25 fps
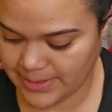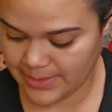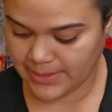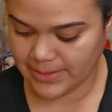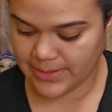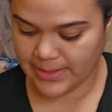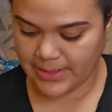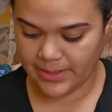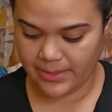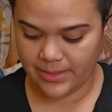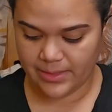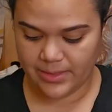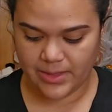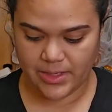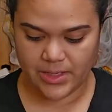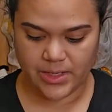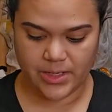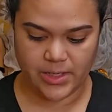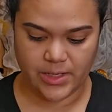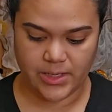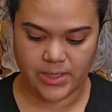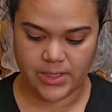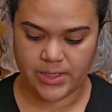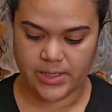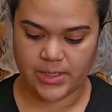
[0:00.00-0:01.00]
And
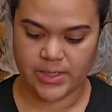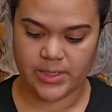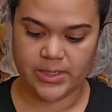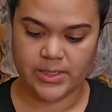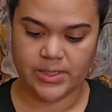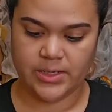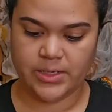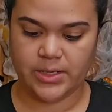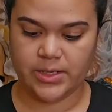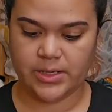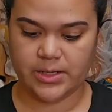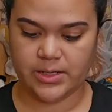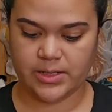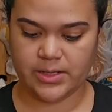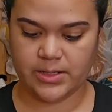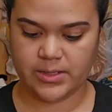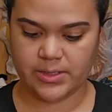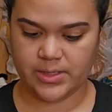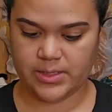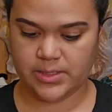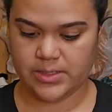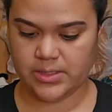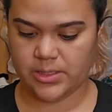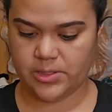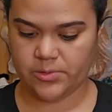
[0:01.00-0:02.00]
then,
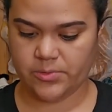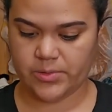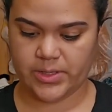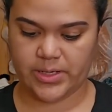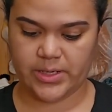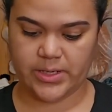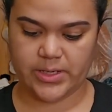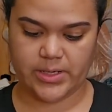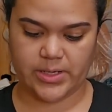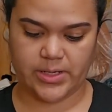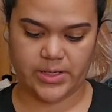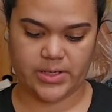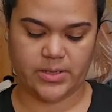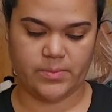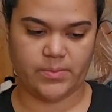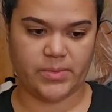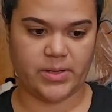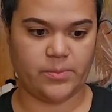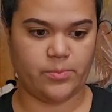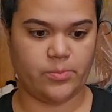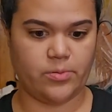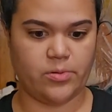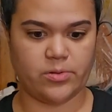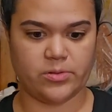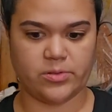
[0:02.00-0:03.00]
let's see what I got in my
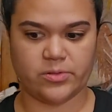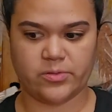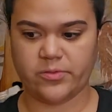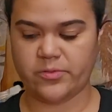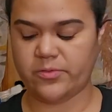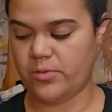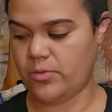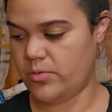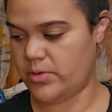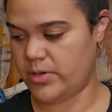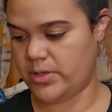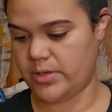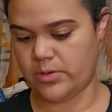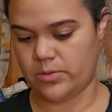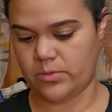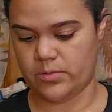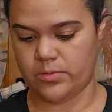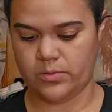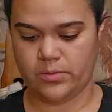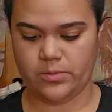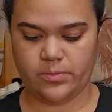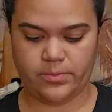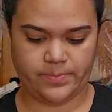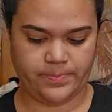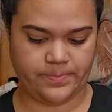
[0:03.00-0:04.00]

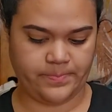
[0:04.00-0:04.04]
portfolio.